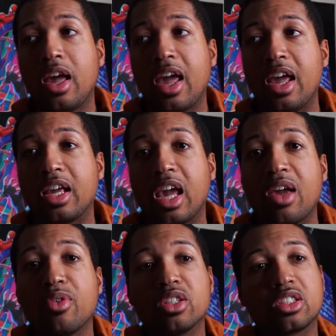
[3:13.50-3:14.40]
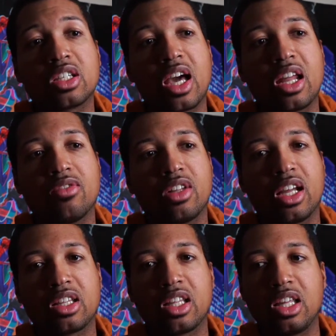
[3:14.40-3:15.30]
and gave us kind of
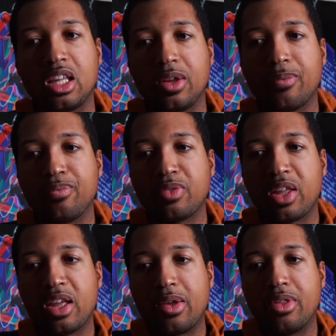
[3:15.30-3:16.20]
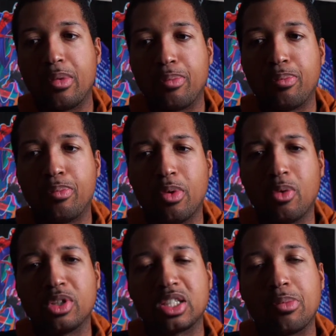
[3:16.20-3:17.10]
like the I don't want
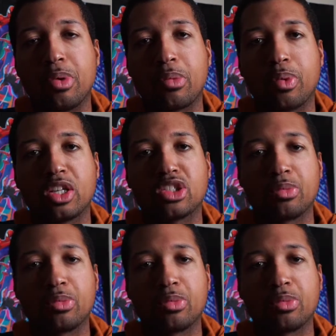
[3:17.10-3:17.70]
to say big picture,